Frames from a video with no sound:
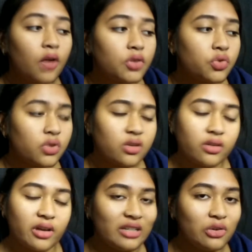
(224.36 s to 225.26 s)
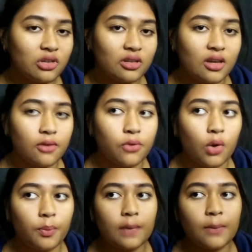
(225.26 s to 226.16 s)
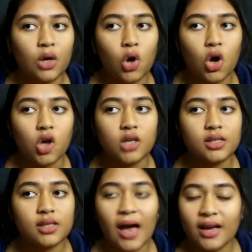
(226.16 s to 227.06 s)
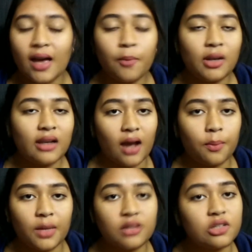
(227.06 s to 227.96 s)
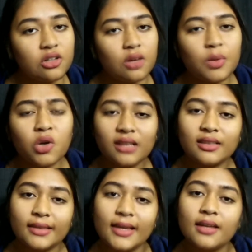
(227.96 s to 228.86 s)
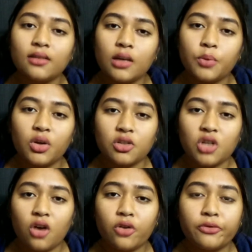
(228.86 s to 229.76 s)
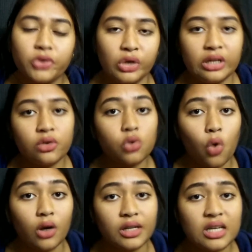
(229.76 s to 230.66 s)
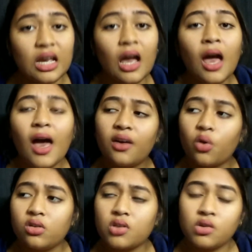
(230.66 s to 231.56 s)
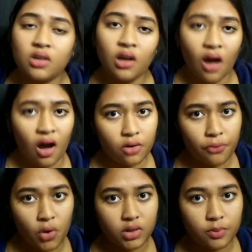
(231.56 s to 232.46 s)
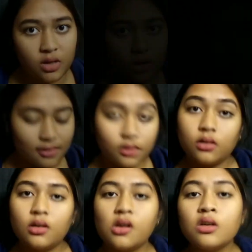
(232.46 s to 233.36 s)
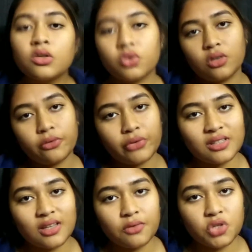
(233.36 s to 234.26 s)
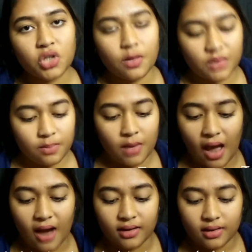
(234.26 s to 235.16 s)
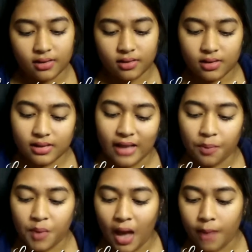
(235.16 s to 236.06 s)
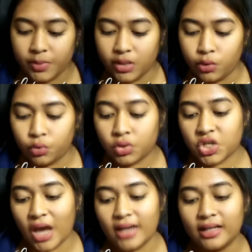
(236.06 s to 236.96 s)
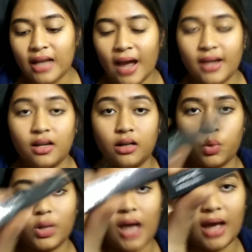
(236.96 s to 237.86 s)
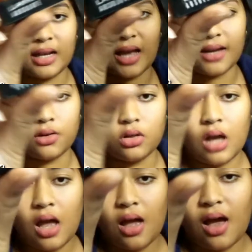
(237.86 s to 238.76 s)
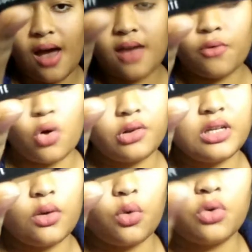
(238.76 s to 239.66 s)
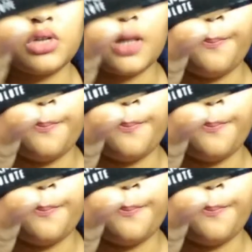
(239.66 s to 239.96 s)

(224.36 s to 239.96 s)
which was a really good thing for me because I am a Lakme digger, because I think their products are of really good quality and also they are affordable. So the first thing which comes in my hand is this Lakme Absolute Shine Line Liquid Eyeliner. I have already owned a